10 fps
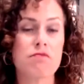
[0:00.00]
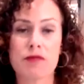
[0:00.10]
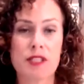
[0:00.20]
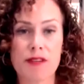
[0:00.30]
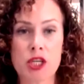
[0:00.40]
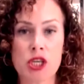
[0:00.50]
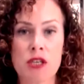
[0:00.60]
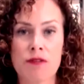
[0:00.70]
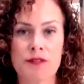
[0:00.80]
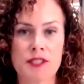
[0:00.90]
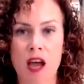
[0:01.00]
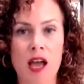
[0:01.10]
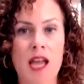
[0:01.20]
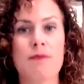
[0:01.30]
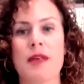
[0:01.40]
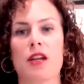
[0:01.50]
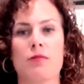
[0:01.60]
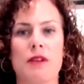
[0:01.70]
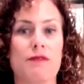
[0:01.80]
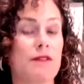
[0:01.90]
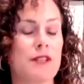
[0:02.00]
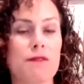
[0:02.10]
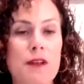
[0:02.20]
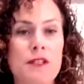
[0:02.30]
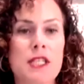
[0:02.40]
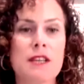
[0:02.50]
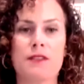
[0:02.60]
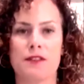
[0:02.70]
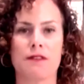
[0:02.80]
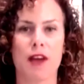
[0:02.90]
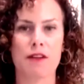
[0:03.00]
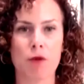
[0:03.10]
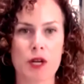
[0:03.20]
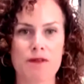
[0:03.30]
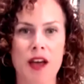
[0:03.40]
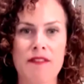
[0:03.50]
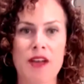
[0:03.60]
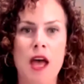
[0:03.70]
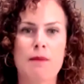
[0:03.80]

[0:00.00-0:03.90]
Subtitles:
division of time, that could be 50-50, 55-45,